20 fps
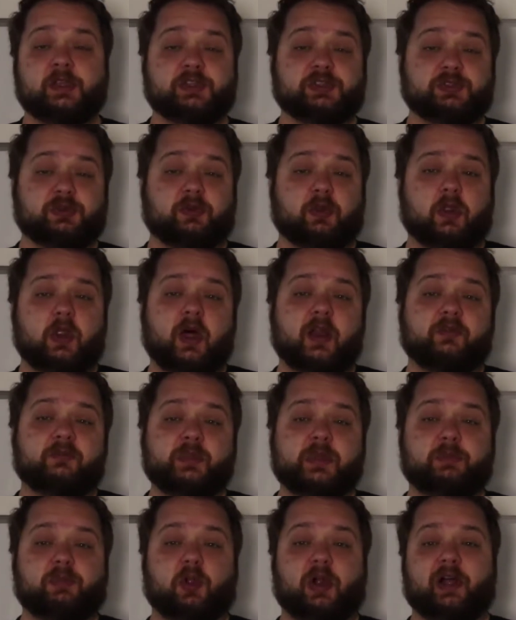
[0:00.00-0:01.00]
So a lot of
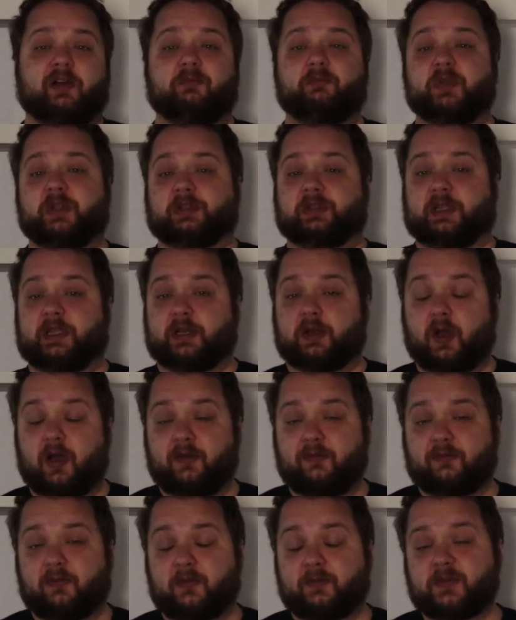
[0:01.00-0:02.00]
people have been laid
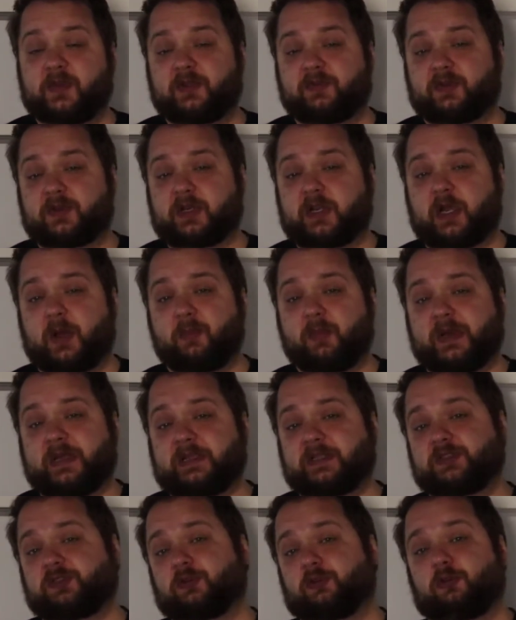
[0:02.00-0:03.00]
off from different
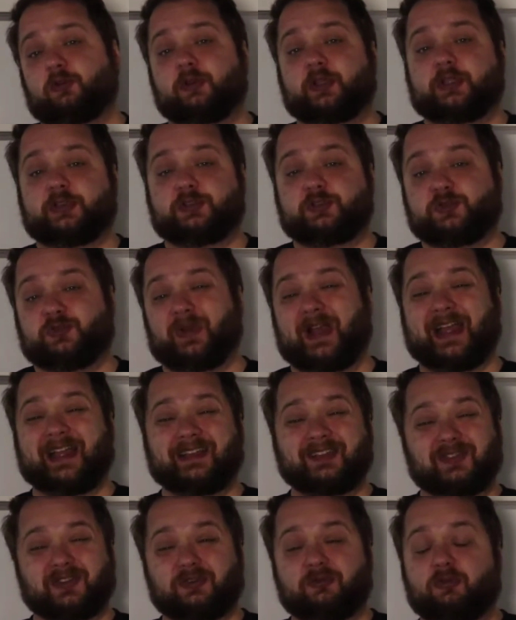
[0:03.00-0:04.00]
companies. They're looking to
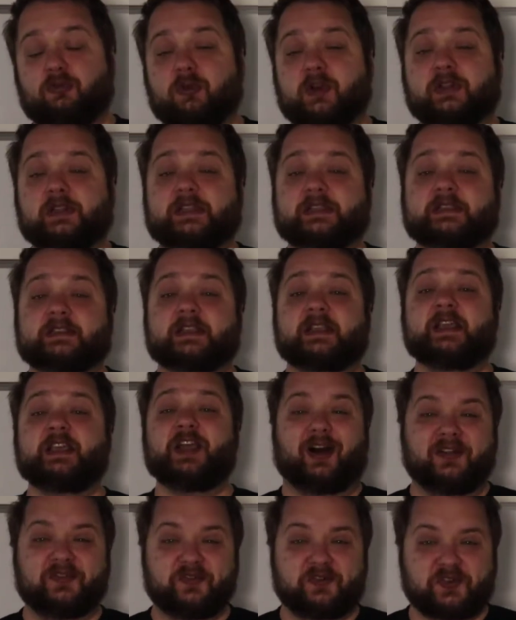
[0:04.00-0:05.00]
enter or at least
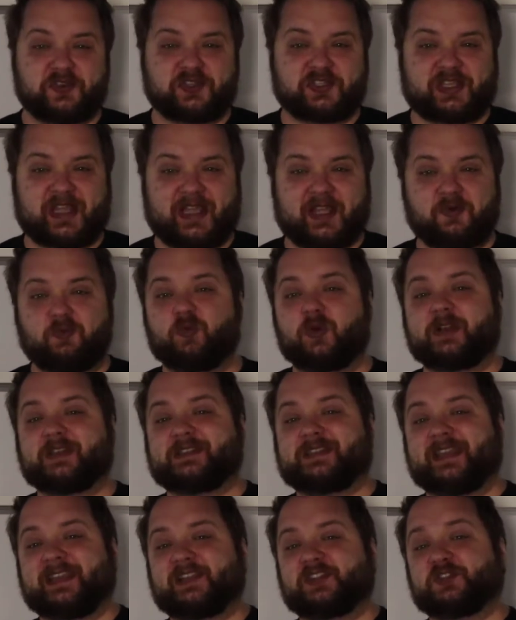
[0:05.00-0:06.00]
understand what
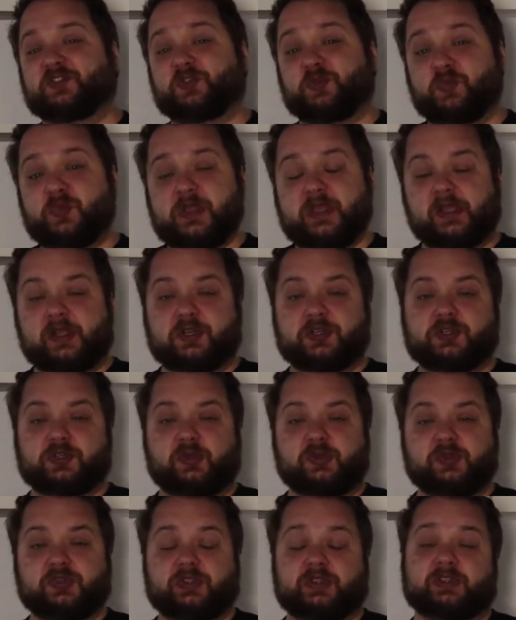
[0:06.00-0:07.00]
it takes to be a
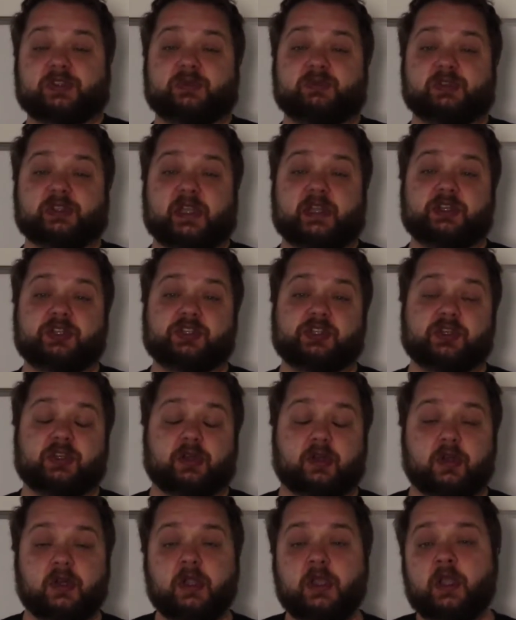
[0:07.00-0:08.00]
control systems
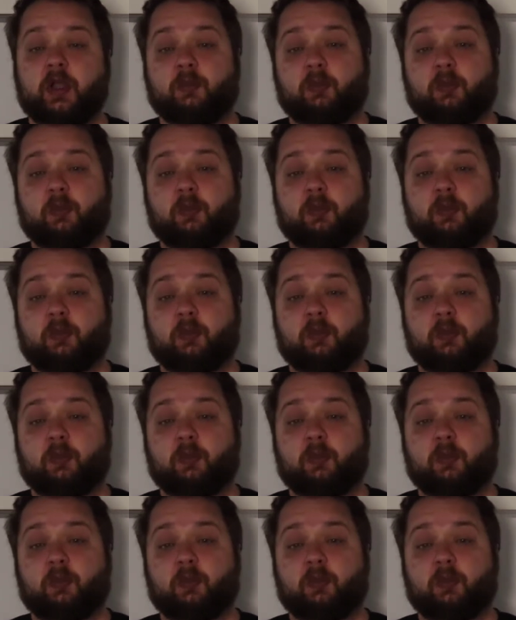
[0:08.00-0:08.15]
engineer.